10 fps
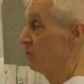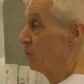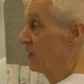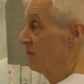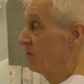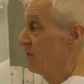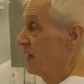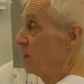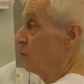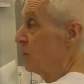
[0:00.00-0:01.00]
whatever
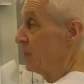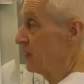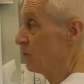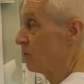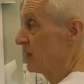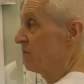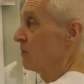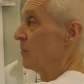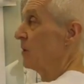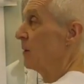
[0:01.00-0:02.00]
value we met,
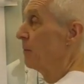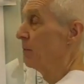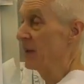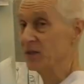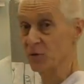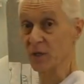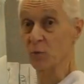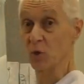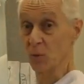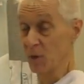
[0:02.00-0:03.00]
whatever metric
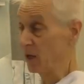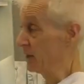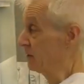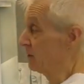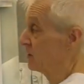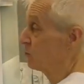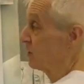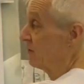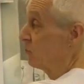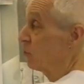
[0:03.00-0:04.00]
we're applying to this,
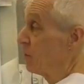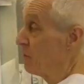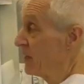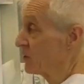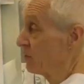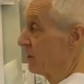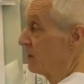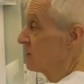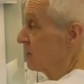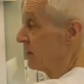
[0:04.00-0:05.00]
whatever we're measuring
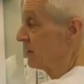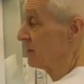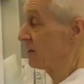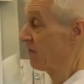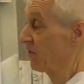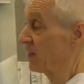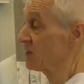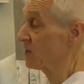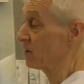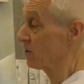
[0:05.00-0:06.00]
this in, is if
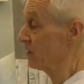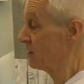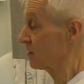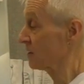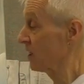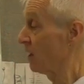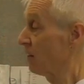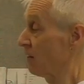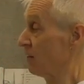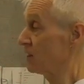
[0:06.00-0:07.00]
this increases,
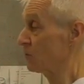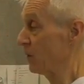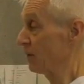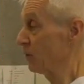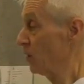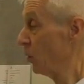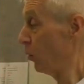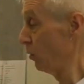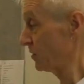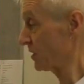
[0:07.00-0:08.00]
this one will
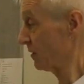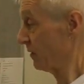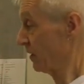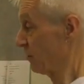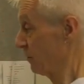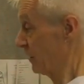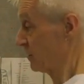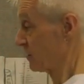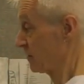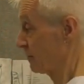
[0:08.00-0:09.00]
also
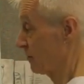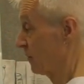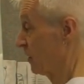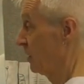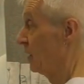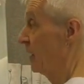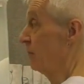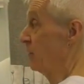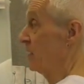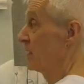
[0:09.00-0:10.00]
increase.
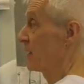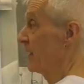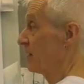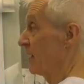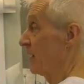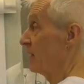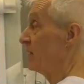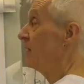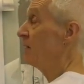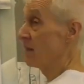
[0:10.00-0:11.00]
And we indicate that
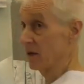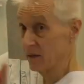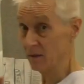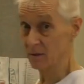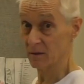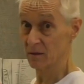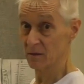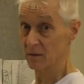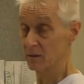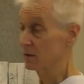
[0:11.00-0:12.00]
either
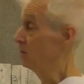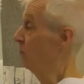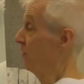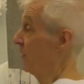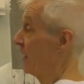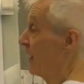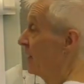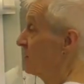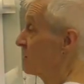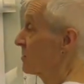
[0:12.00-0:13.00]
with an
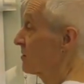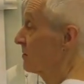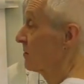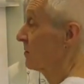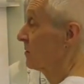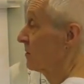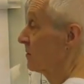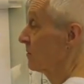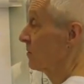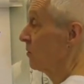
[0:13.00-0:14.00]
S
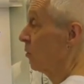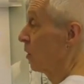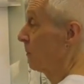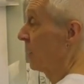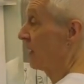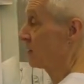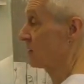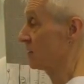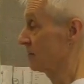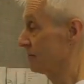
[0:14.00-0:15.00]
or a plus.